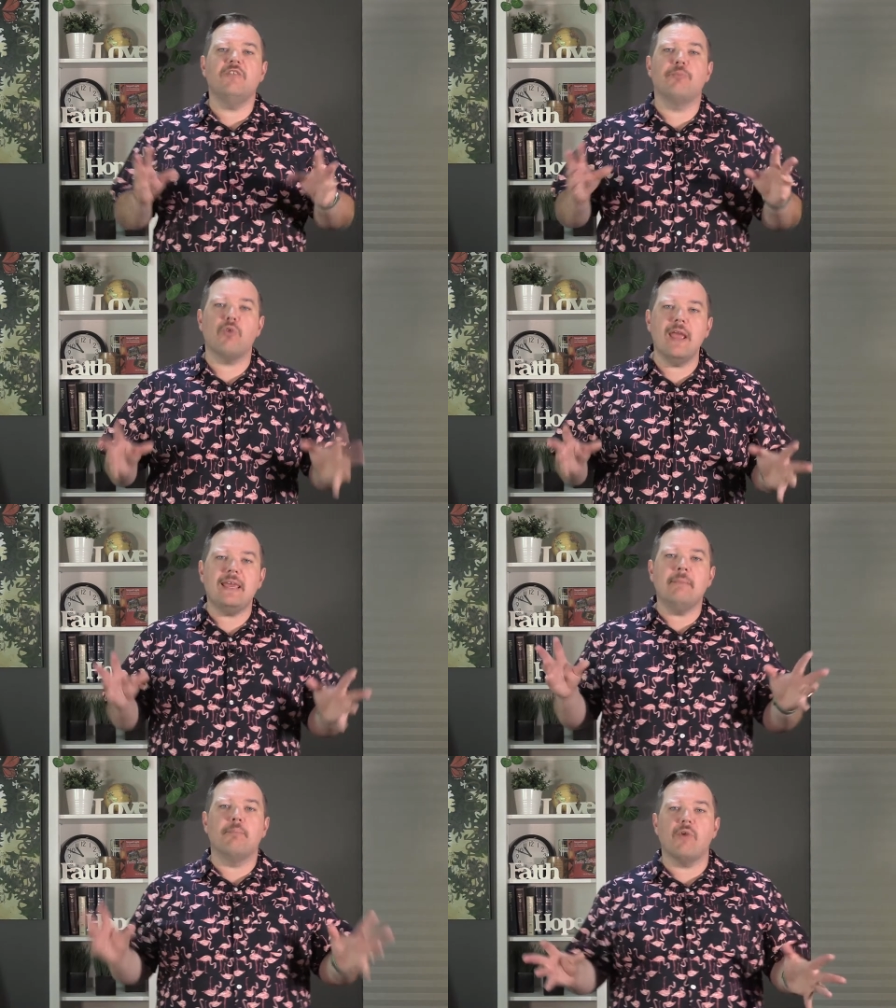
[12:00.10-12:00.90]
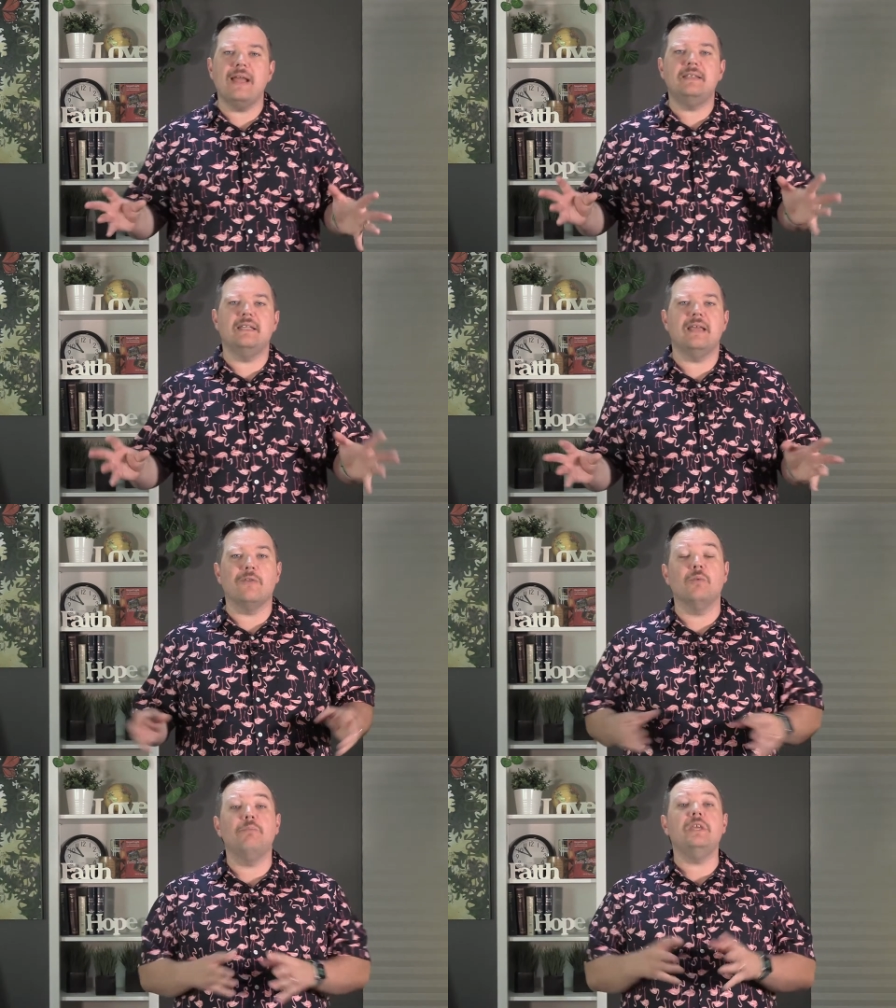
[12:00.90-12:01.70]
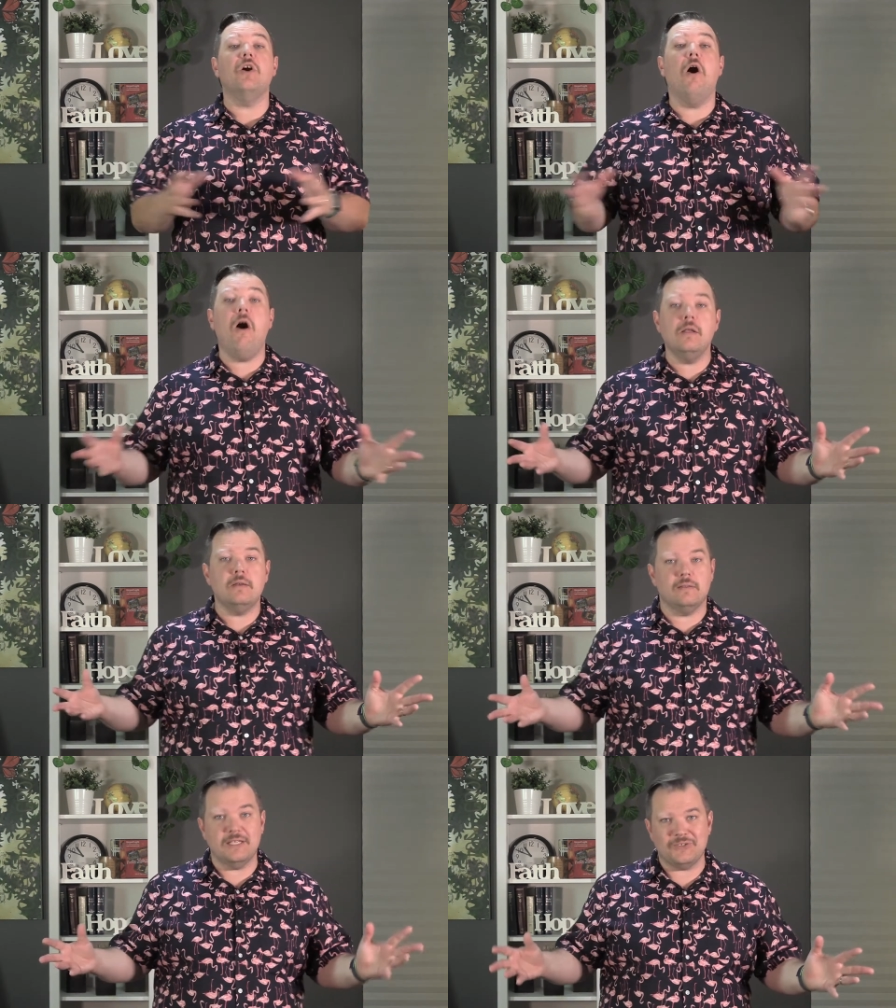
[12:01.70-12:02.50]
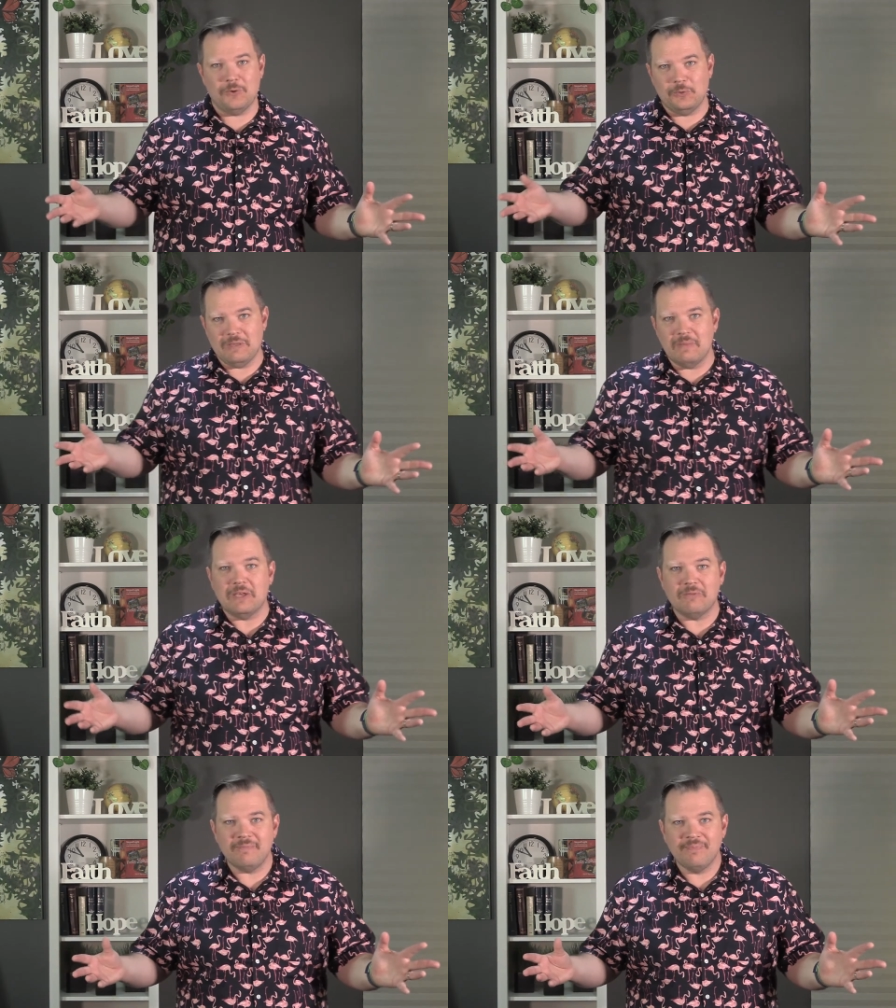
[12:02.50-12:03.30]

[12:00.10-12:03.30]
of breaking bread together beyond this holy meal.